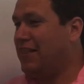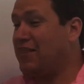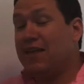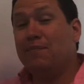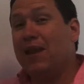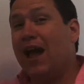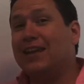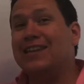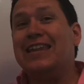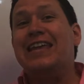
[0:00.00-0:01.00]
them
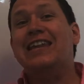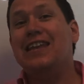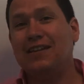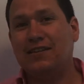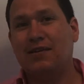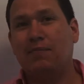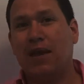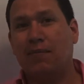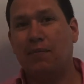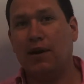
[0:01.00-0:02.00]
not needing to
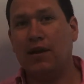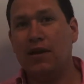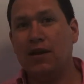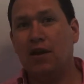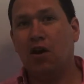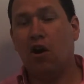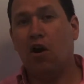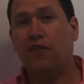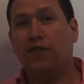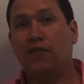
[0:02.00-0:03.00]
make money
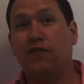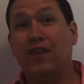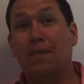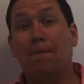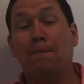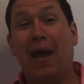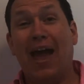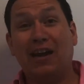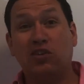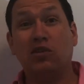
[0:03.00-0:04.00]
off of them
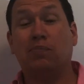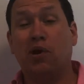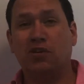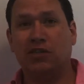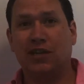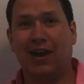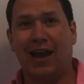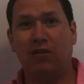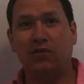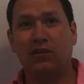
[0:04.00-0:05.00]
actually purchasing a
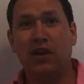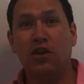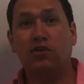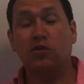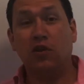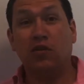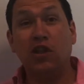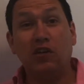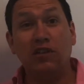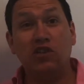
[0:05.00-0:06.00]
house. So they're
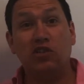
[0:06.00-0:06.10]
literally